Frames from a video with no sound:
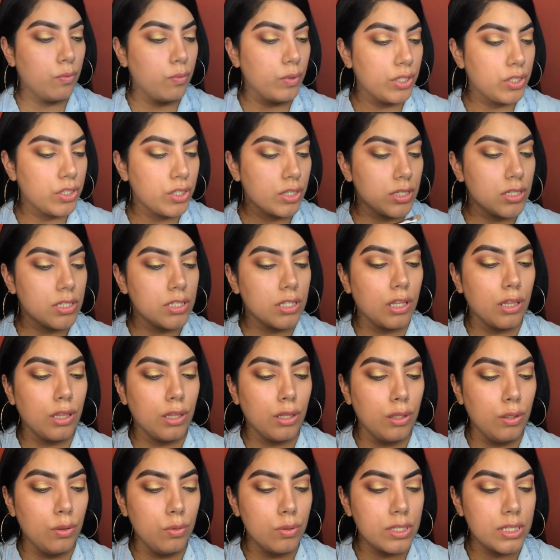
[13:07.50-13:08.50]
which is
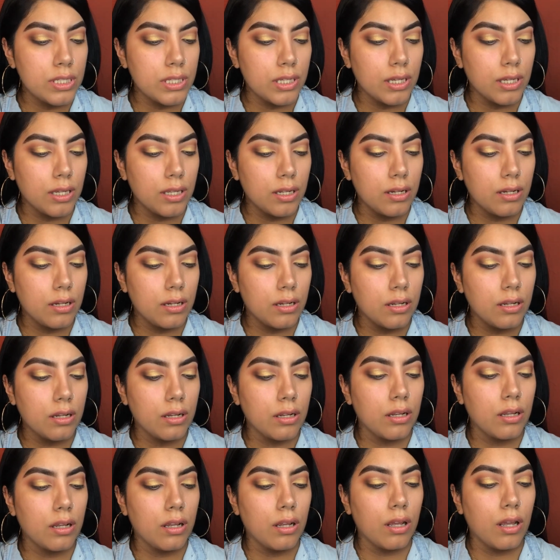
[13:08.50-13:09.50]
Lucid,
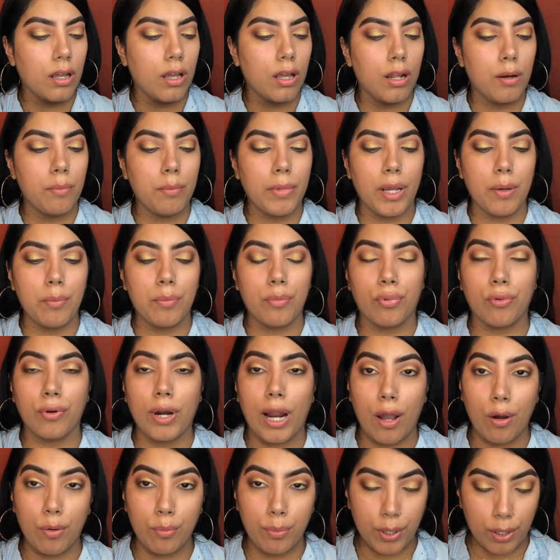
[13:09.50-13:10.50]
on my
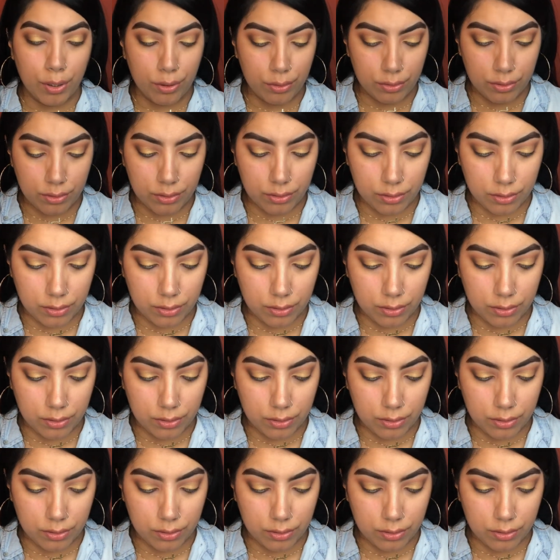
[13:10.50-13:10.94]
brow bone.